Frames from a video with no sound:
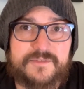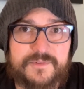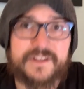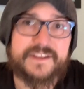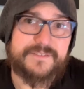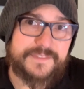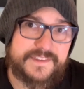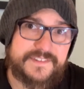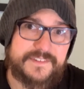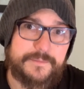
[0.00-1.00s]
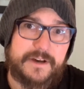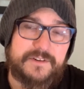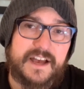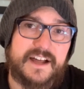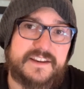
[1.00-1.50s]
well, if this is about
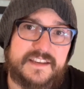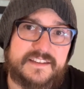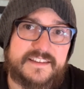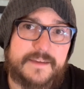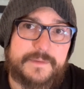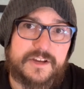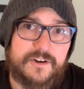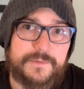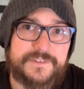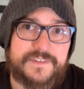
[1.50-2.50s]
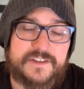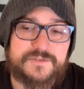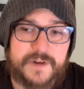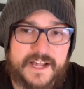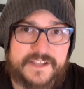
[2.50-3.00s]
God condemning
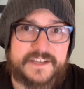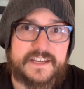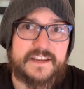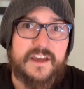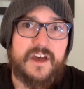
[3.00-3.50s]
homosexuality,